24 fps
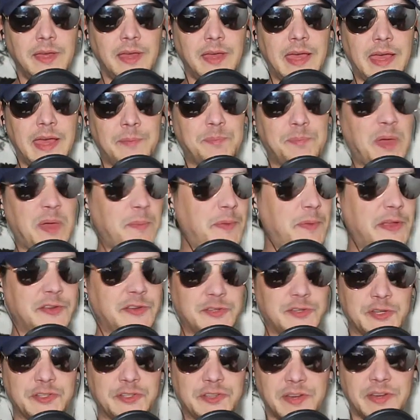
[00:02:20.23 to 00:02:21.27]
and maybe it's
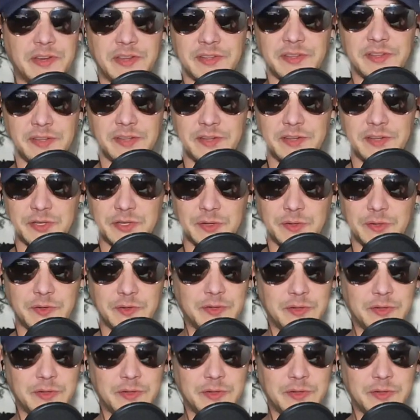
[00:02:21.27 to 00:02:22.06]
just an inside joke,